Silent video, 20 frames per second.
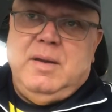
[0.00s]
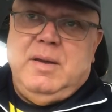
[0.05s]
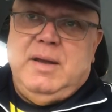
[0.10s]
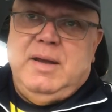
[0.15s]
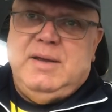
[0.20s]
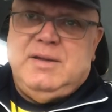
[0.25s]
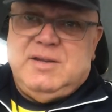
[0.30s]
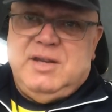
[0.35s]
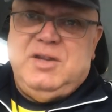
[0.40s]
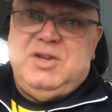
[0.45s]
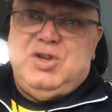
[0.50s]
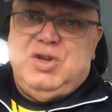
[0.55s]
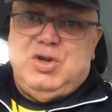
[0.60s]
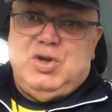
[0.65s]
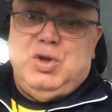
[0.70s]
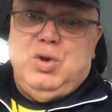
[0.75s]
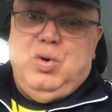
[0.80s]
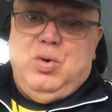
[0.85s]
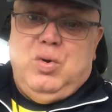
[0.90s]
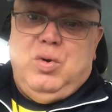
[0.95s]
He
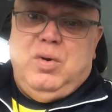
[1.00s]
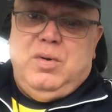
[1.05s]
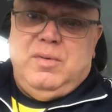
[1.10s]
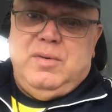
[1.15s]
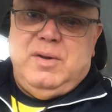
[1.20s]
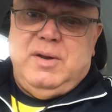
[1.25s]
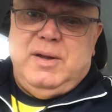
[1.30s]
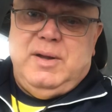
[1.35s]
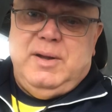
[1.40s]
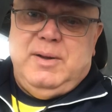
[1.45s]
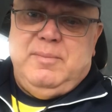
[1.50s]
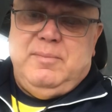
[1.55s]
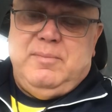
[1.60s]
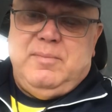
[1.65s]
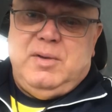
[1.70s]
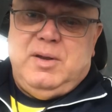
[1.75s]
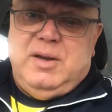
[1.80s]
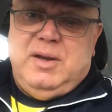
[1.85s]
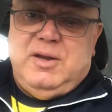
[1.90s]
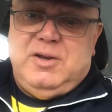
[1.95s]
teaches law.
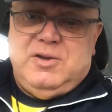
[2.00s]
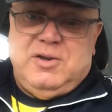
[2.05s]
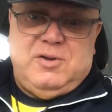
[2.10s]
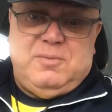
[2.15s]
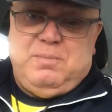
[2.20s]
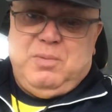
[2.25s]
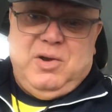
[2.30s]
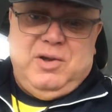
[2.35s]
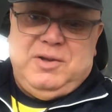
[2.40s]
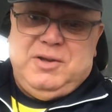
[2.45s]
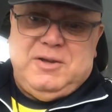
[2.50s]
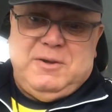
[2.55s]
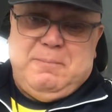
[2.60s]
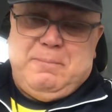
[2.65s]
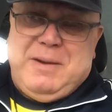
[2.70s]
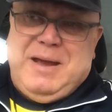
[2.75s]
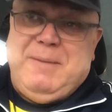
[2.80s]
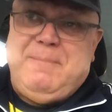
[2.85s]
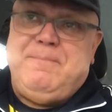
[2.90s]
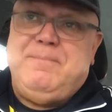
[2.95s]
He's as blind as a
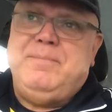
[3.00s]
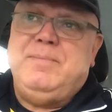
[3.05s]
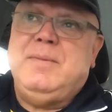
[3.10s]
bat.